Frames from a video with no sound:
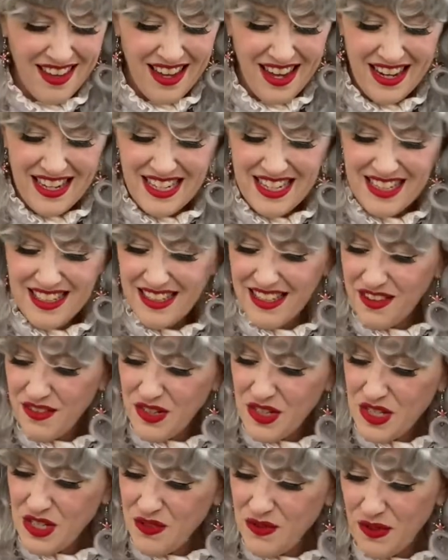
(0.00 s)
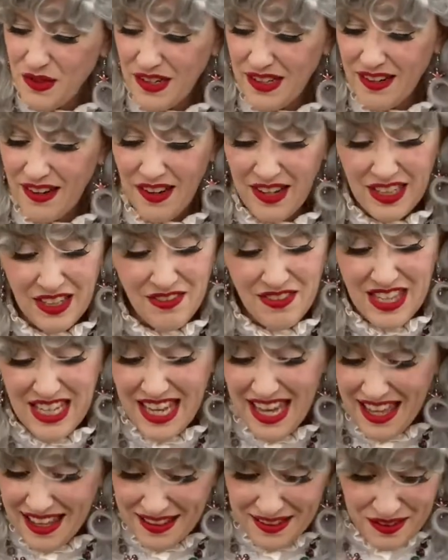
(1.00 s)
He delivers for all of the
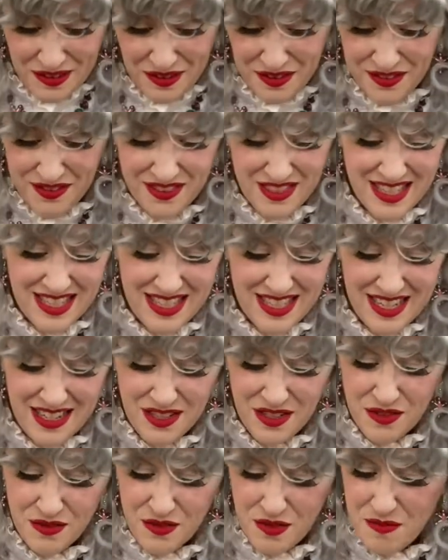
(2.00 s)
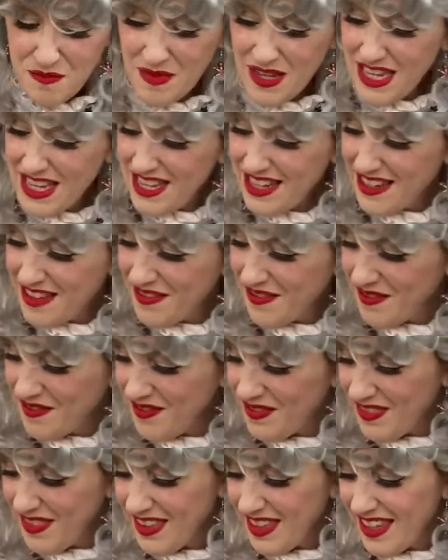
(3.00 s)
elves and for me.
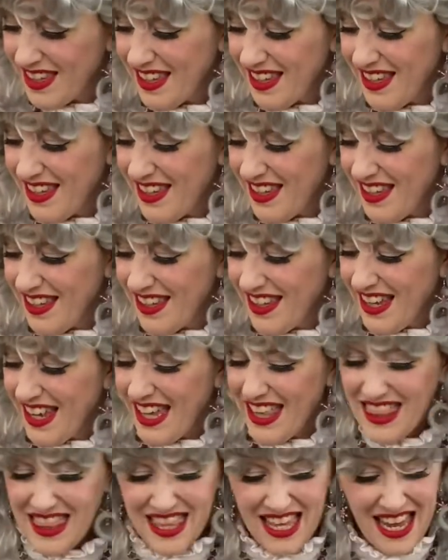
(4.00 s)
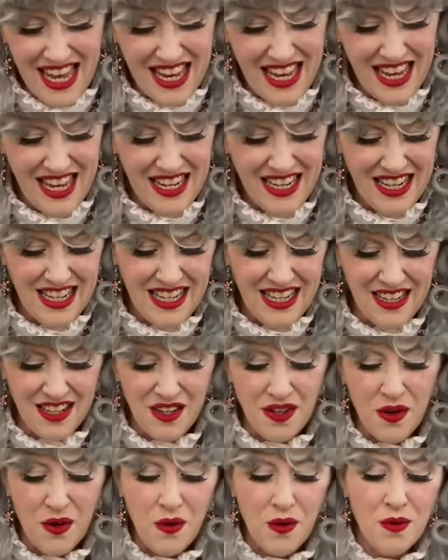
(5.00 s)
And then he
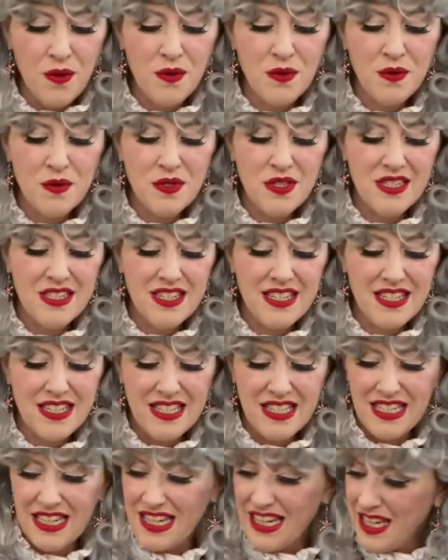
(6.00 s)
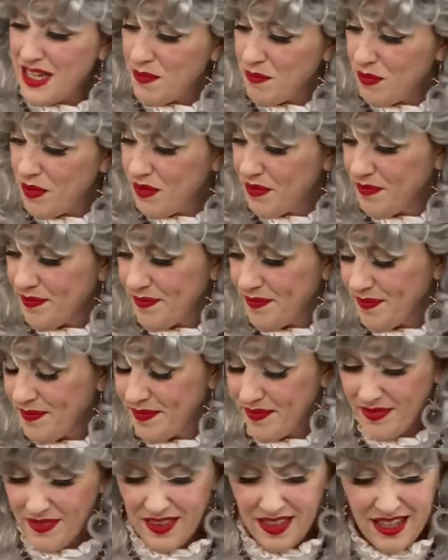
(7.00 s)
goes to sleep.
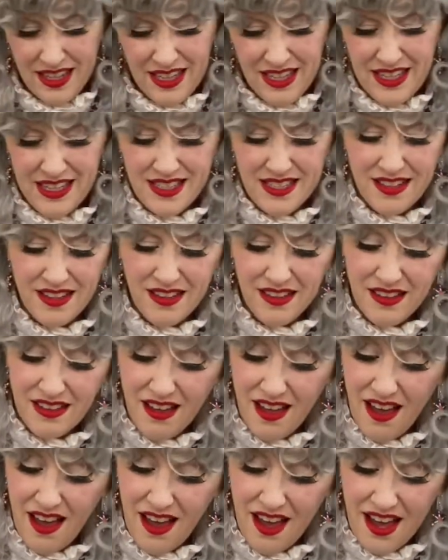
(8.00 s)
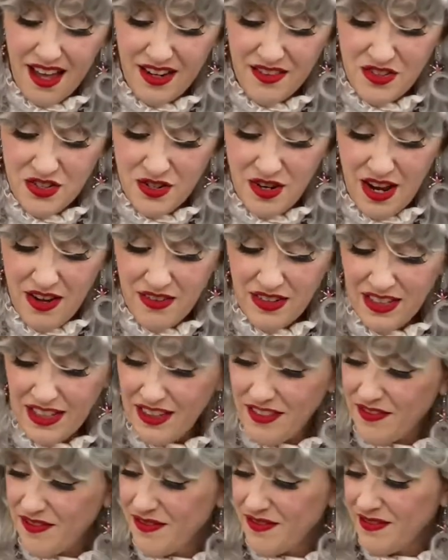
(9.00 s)
It's a lot of traveling.
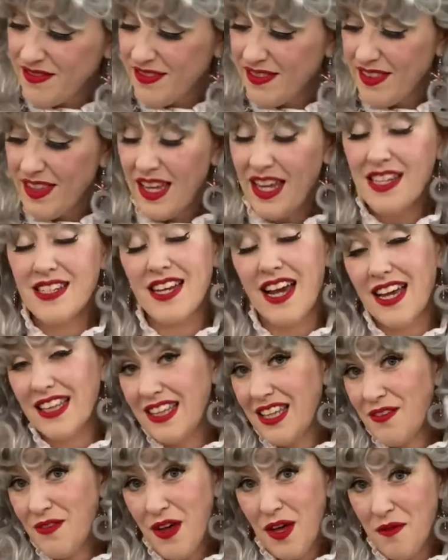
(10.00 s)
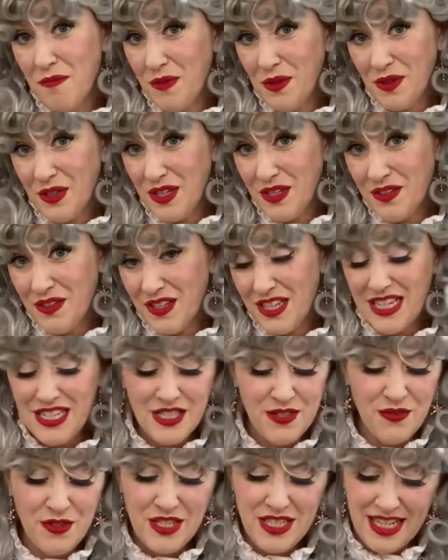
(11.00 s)
And I leave out milk and cookies
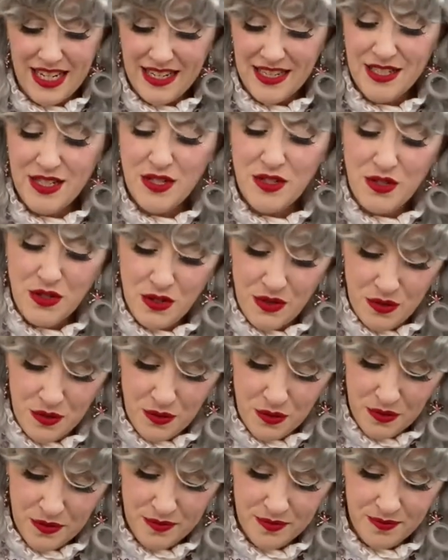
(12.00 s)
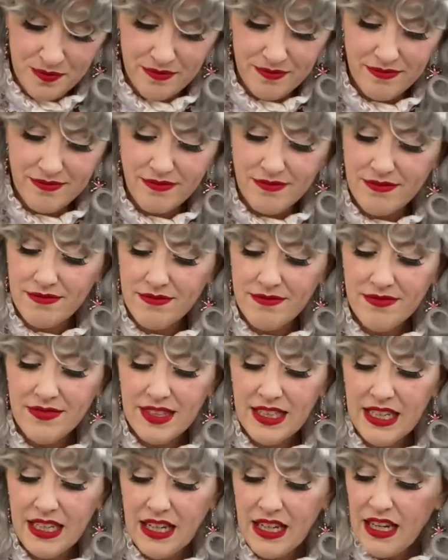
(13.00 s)
for Santa too.
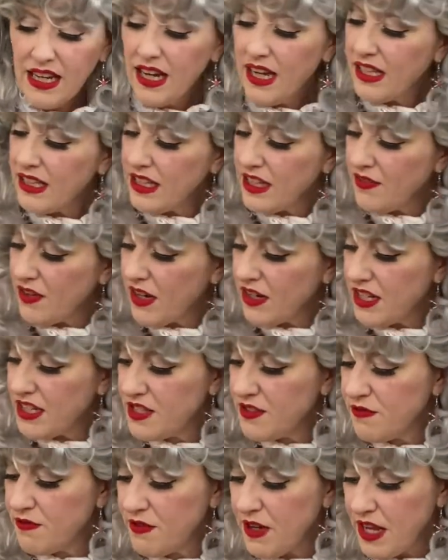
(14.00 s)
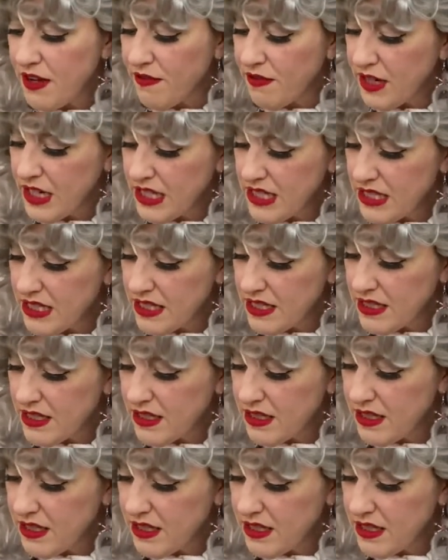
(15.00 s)
I leave out his favorites.